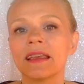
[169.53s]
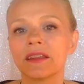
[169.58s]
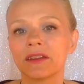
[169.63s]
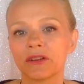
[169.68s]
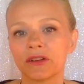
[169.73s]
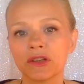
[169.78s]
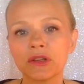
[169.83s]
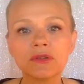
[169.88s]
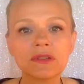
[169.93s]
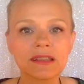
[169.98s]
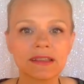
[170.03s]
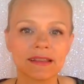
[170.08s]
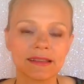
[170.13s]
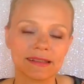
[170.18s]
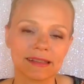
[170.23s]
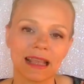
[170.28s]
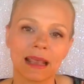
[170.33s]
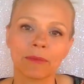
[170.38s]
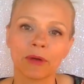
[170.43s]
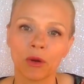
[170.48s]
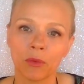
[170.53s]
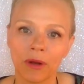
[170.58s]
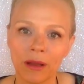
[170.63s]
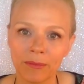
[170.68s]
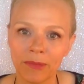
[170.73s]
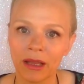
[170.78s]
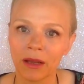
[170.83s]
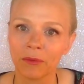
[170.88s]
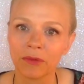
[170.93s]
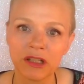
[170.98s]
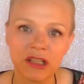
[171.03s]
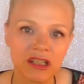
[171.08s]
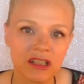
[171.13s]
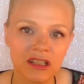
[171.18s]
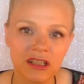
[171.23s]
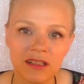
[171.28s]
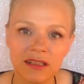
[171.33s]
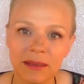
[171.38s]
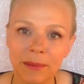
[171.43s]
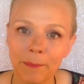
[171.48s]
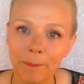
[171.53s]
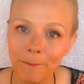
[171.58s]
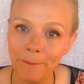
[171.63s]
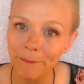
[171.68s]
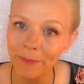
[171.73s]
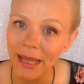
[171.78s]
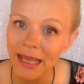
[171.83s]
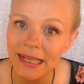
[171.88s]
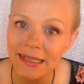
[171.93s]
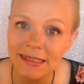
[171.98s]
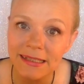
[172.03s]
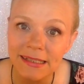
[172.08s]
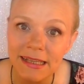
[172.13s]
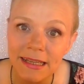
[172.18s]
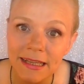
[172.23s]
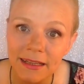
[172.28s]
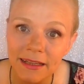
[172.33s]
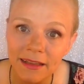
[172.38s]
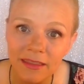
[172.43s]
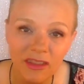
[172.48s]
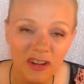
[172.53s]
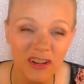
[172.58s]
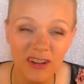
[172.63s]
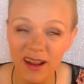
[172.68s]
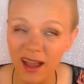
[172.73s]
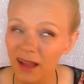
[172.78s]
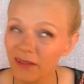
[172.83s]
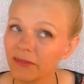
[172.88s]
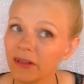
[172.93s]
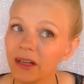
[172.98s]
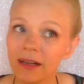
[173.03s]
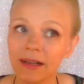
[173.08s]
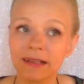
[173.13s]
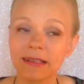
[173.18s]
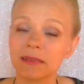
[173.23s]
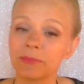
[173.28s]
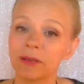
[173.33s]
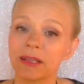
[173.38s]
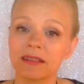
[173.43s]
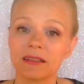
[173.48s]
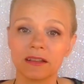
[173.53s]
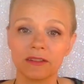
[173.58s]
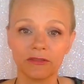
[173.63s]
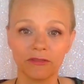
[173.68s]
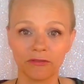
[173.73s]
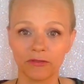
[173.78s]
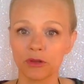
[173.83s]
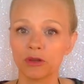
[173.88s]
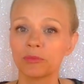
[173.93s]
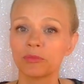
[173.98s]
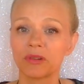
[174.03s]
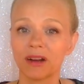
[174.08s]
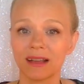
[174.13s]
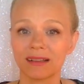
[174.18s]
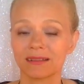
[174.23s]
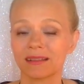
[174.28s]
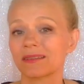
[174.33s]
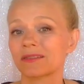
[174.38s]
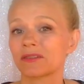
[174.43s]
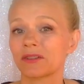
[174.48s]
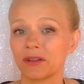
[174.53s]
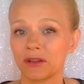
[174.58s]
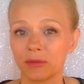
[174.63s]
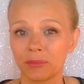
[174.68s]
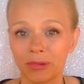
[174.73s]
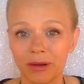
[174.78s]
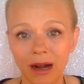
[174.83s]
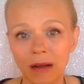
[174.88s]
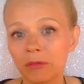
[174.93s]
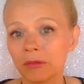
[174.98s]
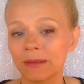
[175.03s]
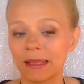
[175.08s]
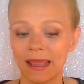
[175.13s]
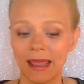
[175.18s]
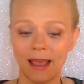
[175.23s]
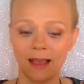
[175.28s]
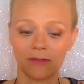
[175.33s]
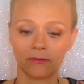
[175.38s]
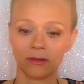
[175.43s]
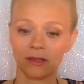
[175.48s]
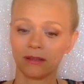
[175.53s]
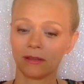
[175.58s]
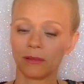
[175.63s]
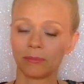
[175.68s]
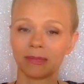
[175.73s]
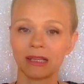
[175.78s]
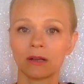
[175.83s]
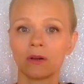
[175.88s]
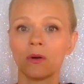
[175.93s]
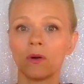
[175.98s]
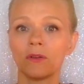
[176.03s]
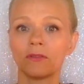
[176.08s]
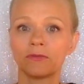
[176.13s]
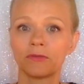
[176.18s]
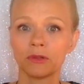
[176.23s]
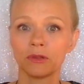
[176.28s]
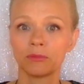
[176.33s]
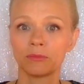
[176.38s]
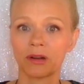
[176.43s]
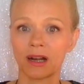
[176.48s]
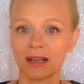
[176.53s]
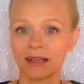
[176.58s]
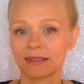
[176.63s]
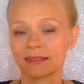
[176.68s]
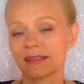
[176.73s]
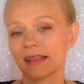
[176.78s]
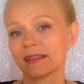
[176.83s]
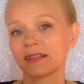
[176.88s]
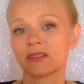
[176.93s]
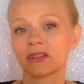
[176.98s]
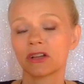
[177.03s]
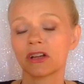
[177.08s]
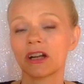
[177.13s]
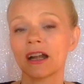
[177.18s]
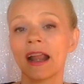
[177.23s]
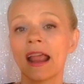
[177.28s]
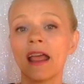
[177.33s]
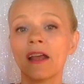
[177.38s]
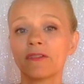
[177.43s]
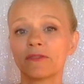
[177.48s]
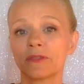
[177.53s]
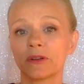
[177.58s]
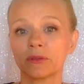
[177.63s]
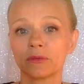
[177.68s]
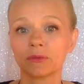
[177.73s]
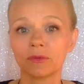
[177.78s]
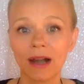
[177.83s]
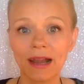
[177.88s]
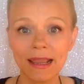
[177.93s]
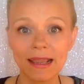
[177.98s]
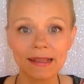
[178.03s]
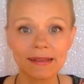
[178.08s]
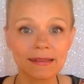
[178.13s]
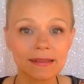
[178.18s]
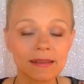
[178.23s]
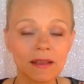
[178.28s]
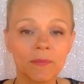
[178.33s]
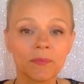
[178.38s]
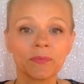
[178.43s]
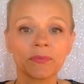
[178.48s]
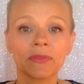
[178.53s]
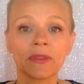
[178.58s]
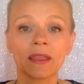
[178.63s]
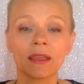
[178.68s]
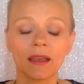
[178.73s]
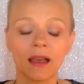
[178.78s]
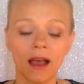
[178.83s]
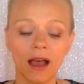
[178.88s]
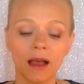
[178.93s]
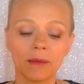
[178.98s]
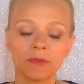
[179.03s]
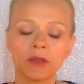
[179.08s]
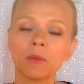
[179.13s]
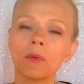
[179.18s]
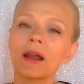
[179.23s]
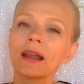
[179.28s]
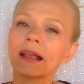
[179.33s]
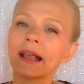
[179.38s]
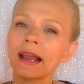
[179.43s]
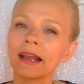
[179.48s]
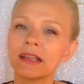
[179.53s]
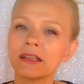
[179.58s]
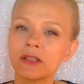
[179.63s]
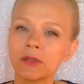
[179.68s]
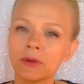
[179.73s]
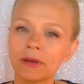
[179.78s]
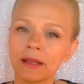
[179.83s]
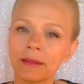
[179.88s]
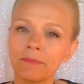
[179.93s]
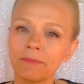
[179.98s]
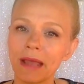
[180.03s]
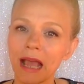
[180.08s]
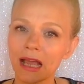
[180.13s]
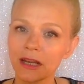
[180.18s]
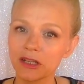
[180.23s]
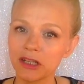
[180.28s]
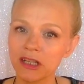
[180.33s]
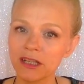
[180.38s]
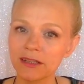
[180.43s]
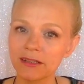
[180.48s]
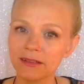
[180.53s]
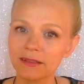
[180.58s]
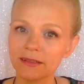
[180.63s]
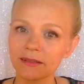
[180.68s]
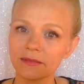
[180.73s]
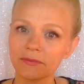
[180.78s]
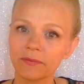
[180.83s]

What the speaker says: You're using the same equipment, which is just a basic, they're not very expensive food processor. You probably have one, the big old food processor for rice. You want to kind of do it in batches.